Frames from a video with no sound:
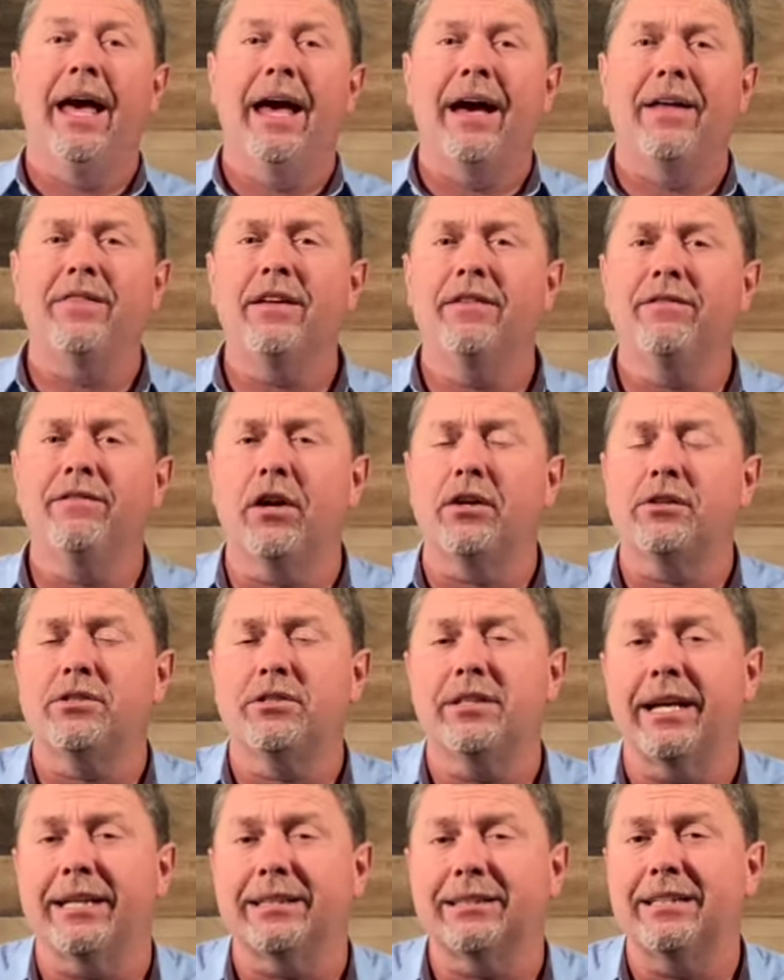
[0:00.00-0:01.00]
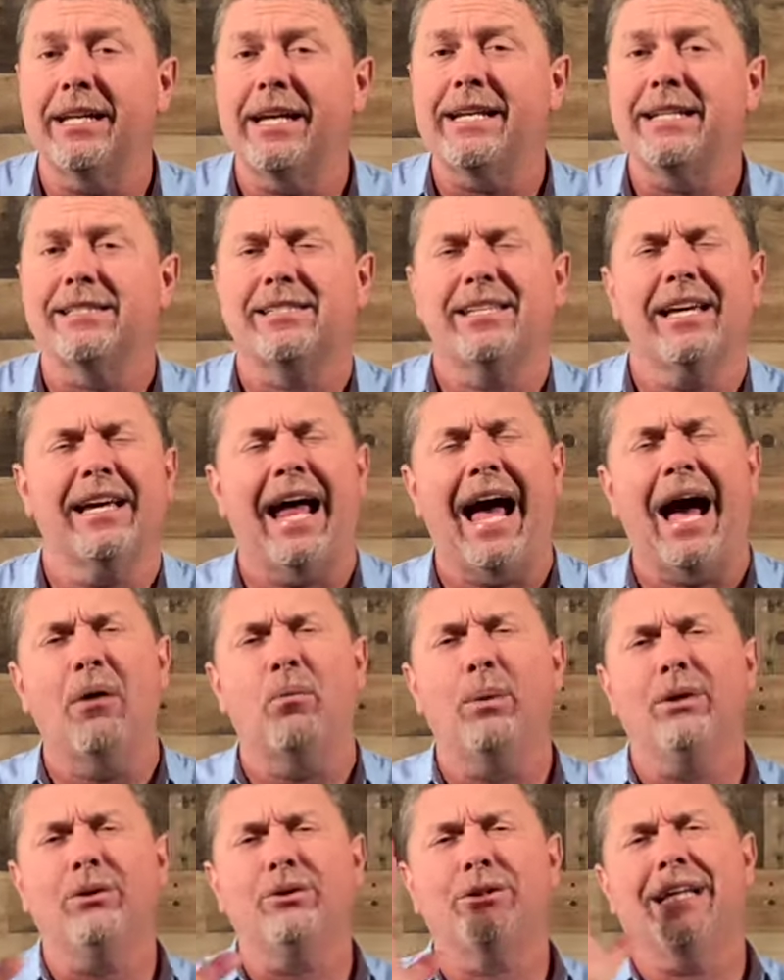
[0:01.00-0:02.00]
And then verse 16 said, I
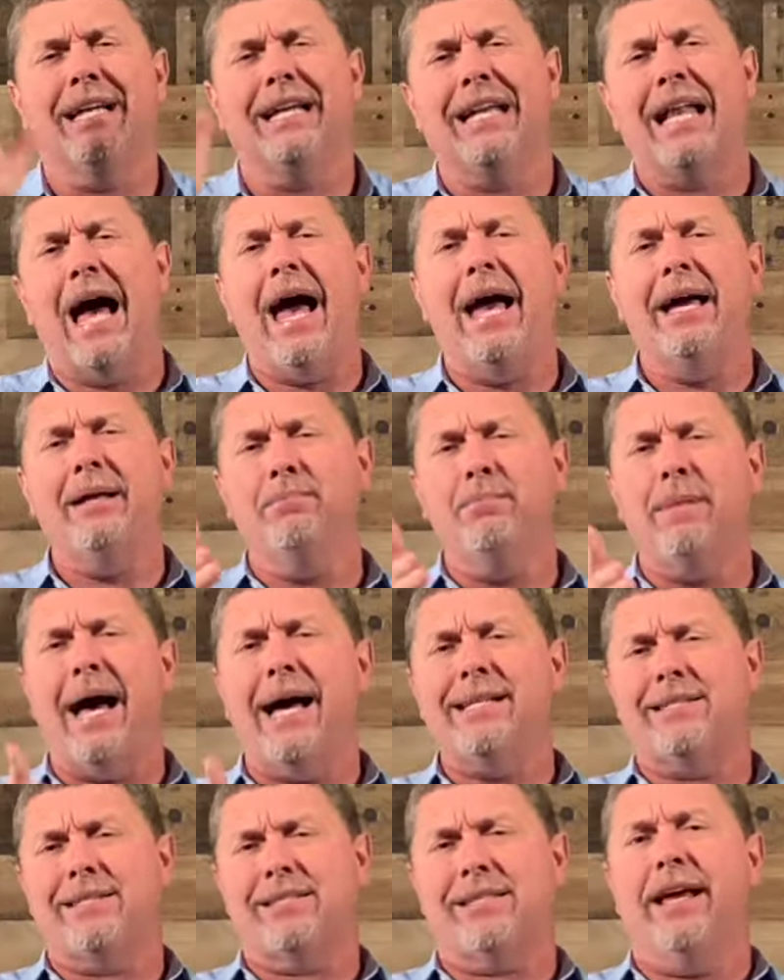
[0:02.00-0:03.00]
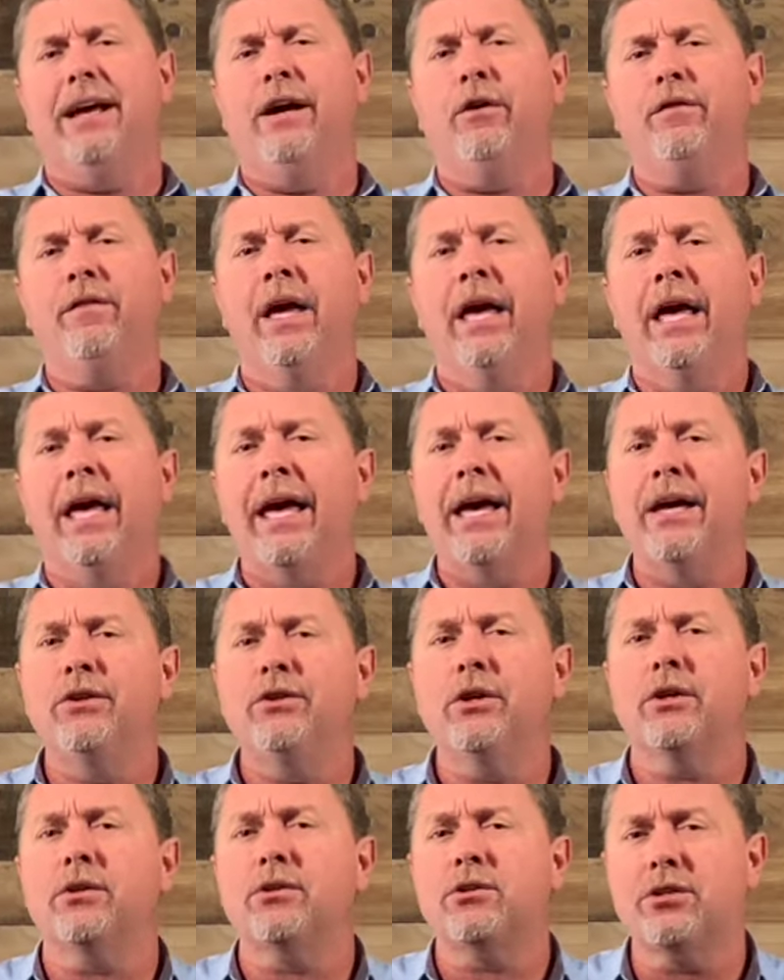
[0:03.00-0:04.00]
will delight myself in
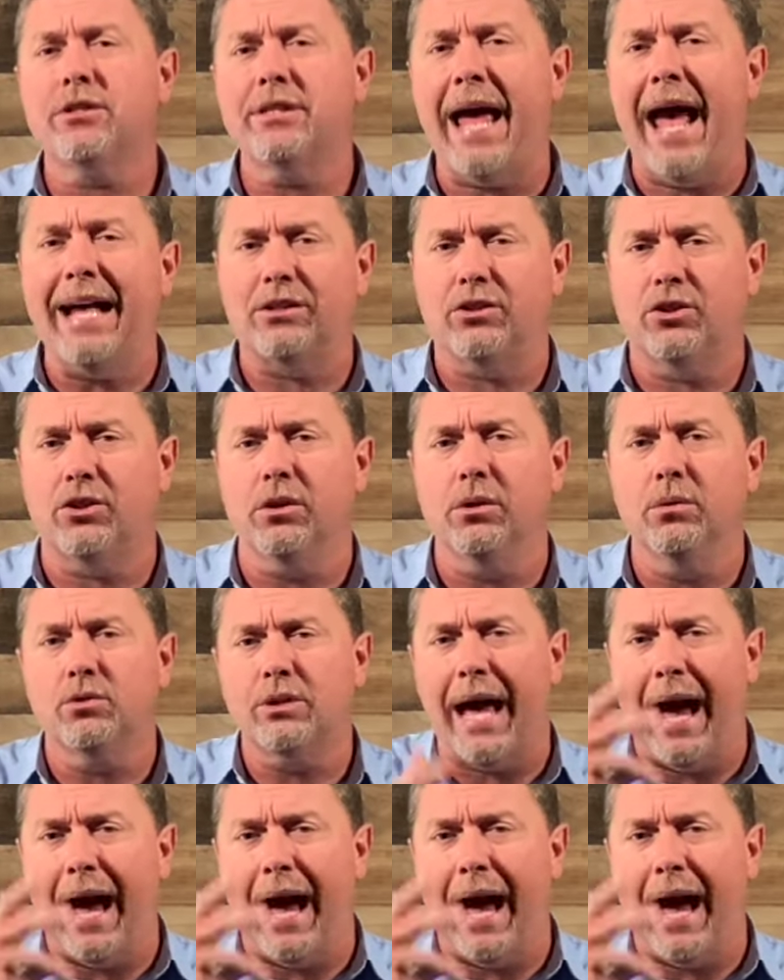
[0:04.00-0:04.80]
your statutes,